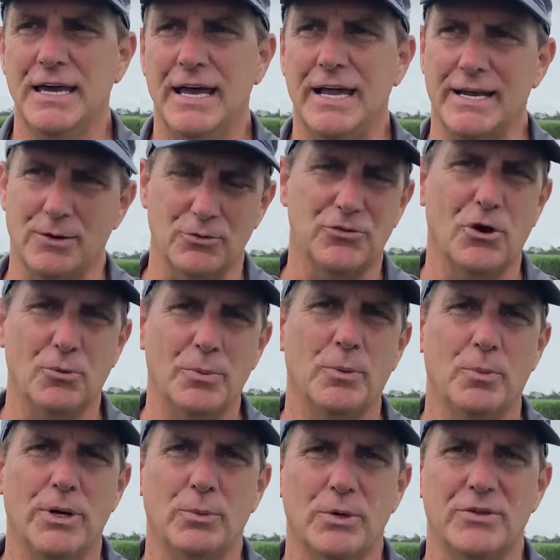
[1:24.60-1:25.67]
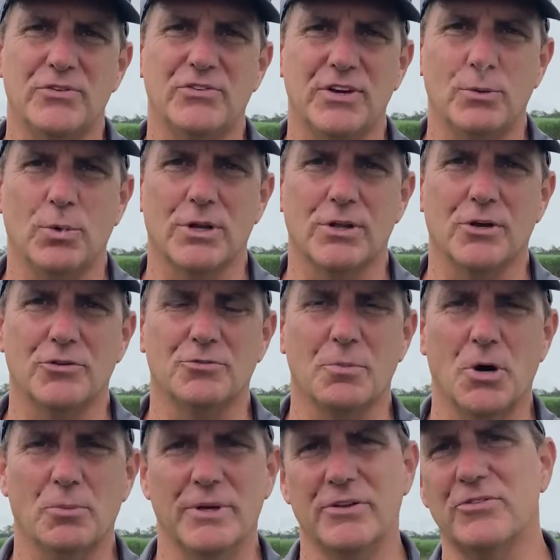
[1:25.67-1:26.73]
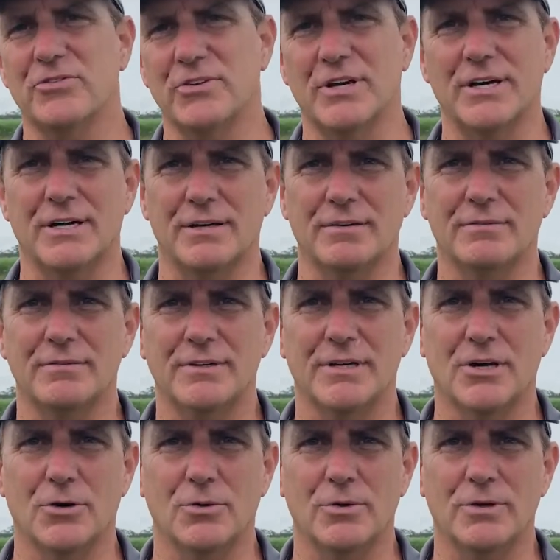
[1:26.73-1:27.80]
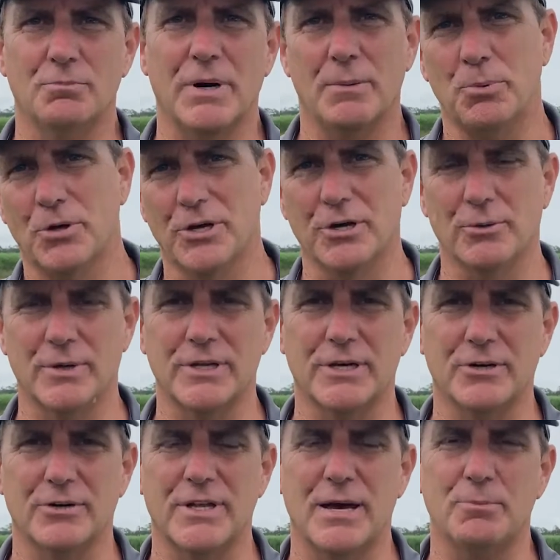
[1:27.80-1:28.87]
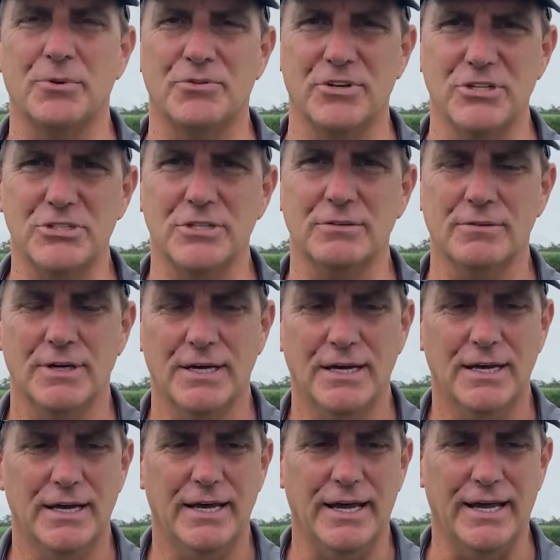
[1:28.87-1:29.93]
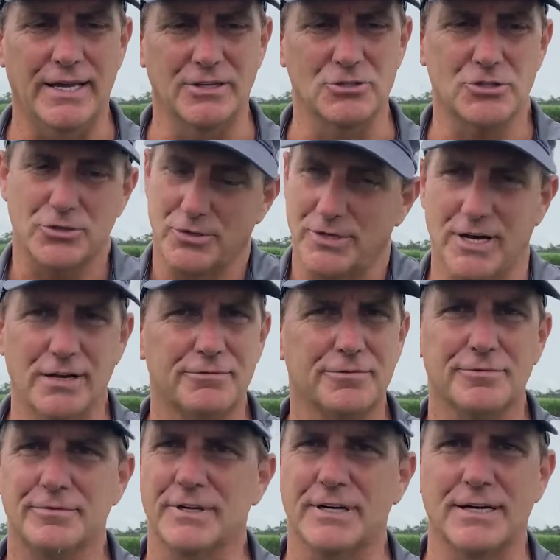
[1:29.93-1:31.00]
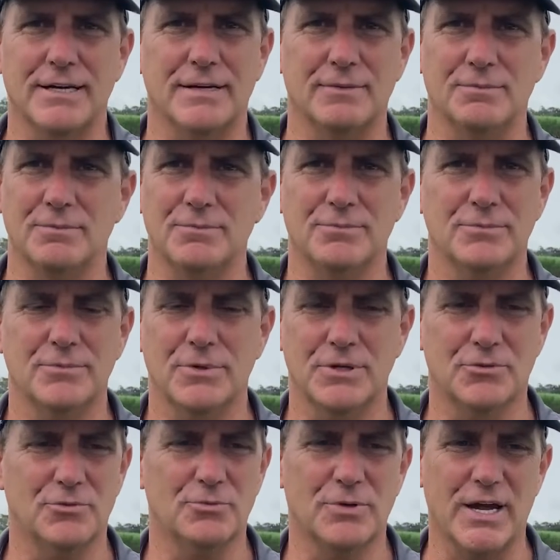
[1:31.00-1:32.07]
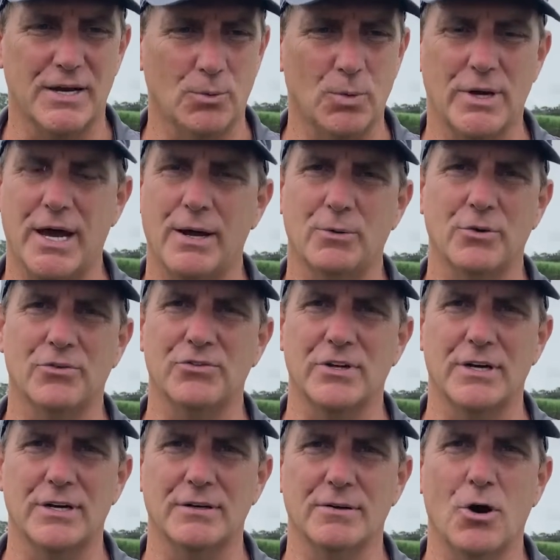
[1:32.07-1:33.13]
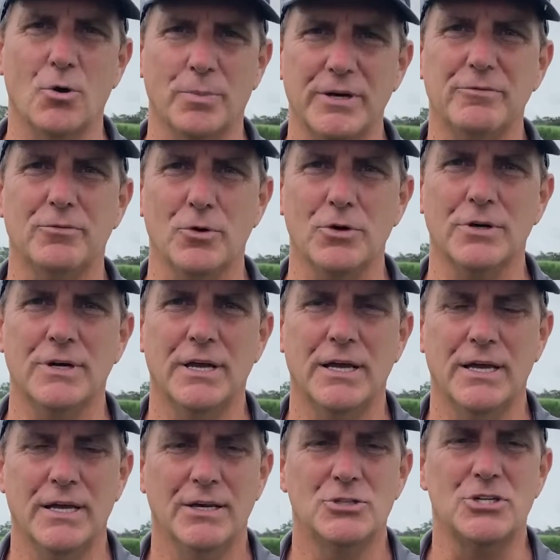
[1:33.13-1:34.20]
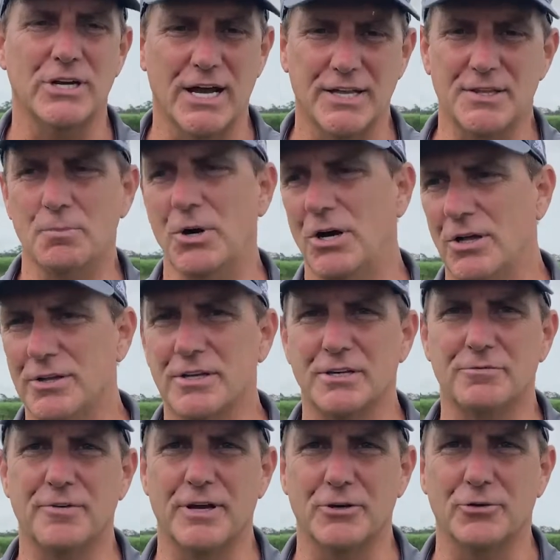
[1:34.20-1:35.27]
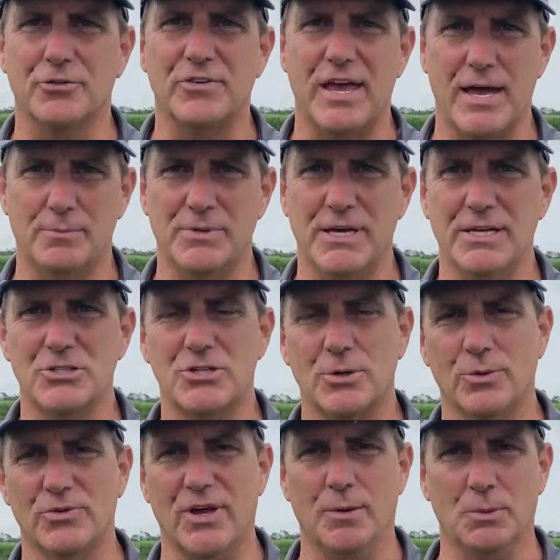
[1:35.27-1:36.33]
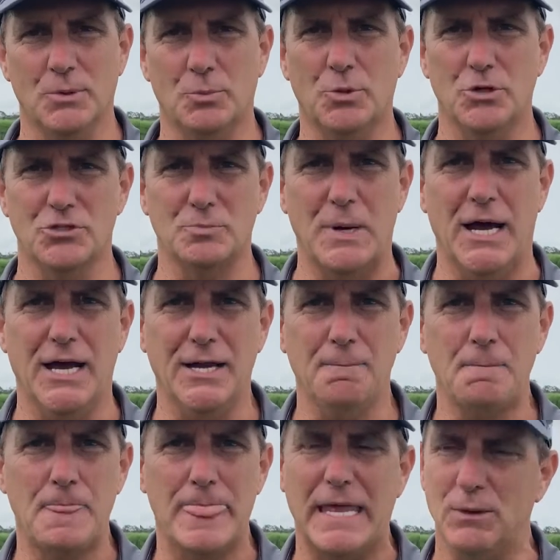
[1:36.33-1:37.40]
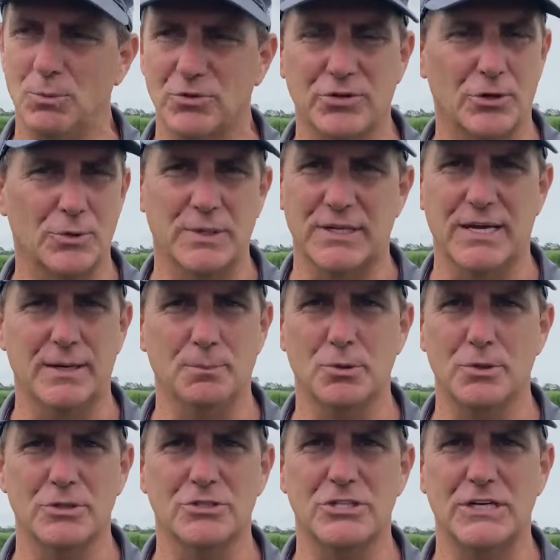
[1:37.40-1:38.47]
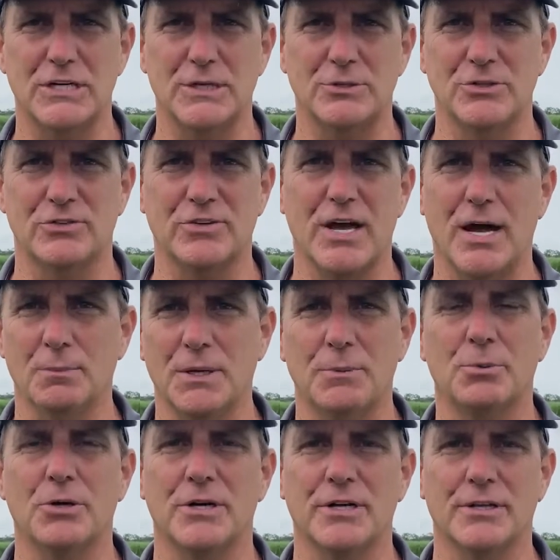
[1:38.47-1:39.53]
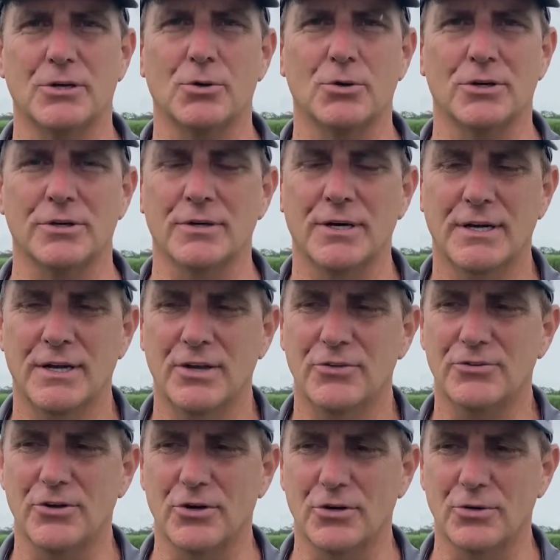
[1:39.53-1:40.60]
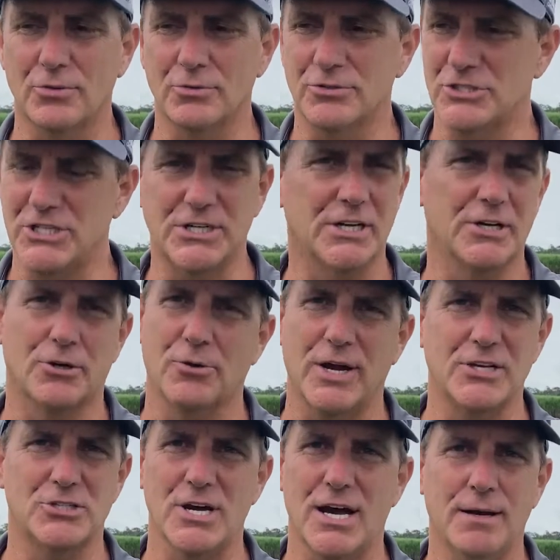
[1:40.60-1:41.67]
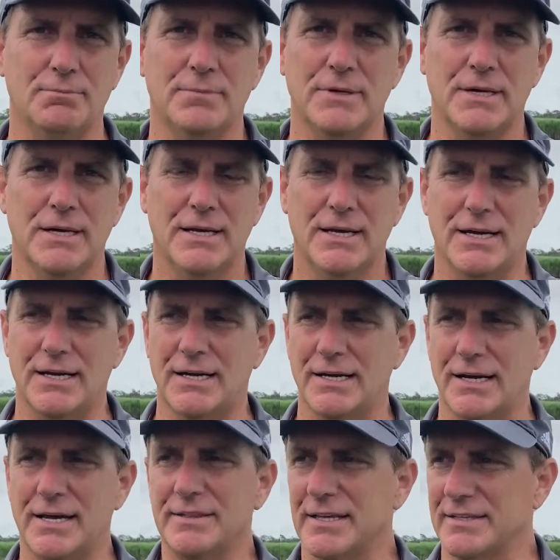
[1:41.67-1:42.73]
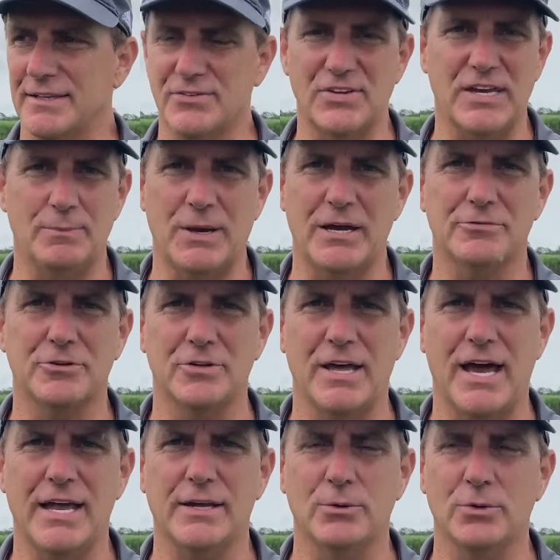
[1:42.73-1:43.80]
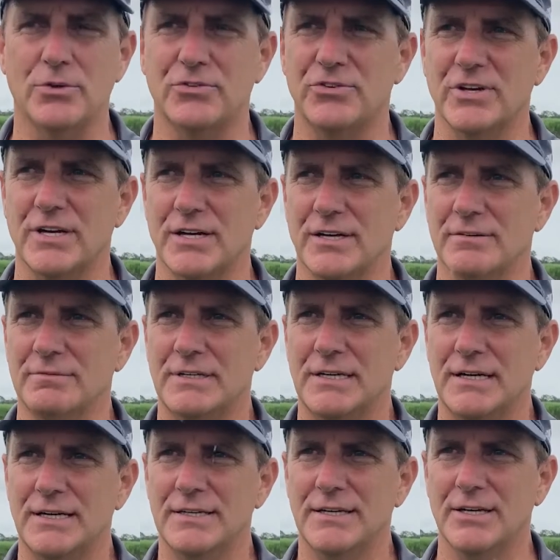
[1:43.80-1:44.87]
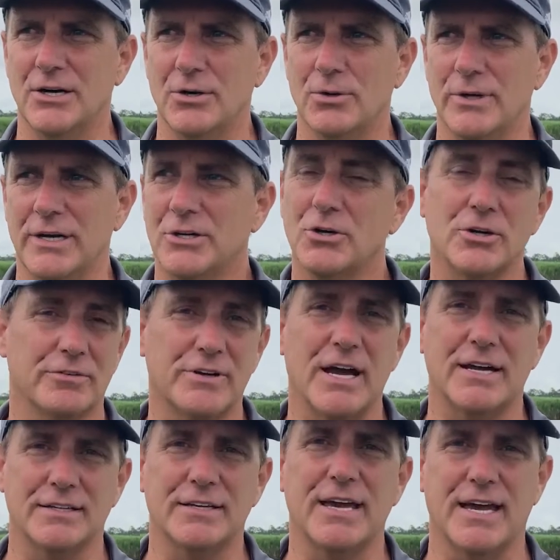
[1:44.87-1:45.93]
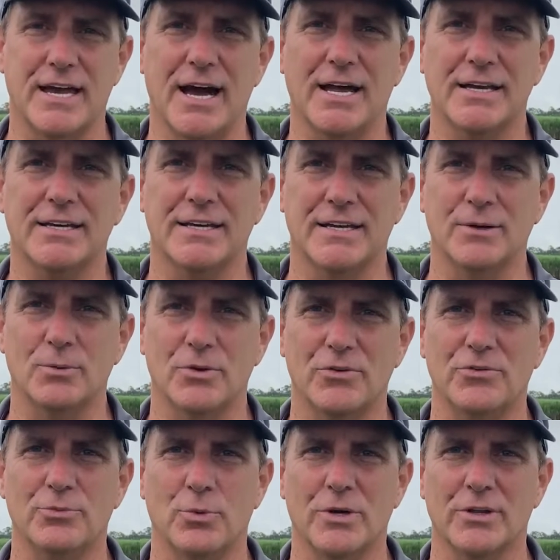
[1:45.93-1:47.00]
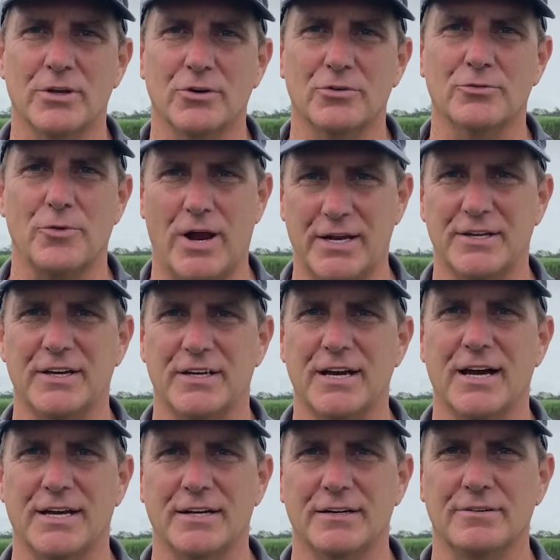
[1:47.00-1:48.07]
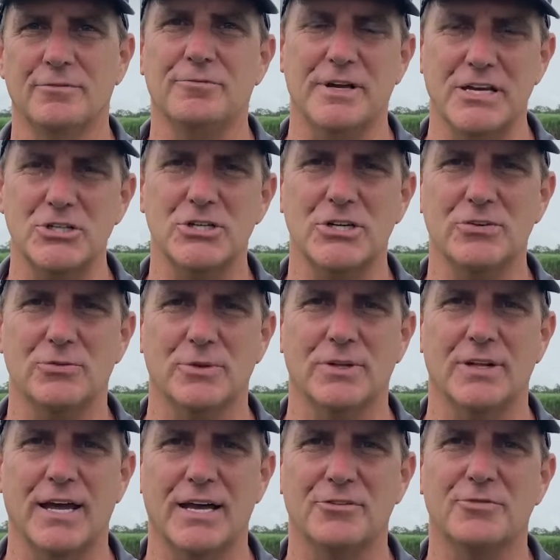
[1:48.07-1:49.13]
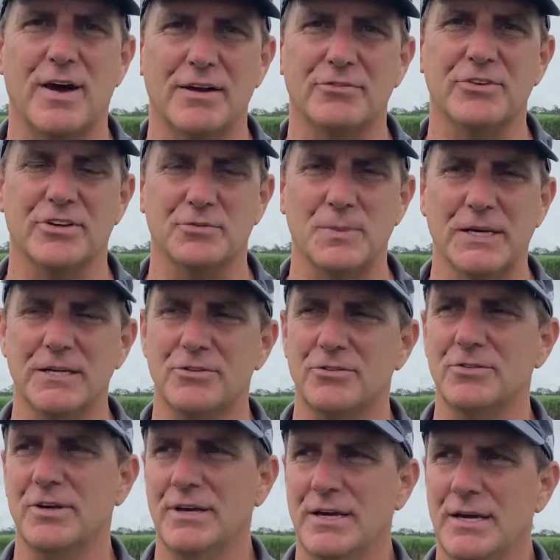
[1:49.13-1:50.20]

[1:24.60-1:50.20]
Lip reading: And I was hoping we would see one of those moments, you know, by putting her in there in that position. And sure enough, it's kind of what I was hoping for. She got the ball, the defender stabbed in, she was able to push by, it was her and the keeper, and she just calmly put it in the corner. So she did a great job. I think the team after that, it was, you know, it could have gotten chaotic, and it was one of those frantic kind of finishes with the last 5-6 minutes.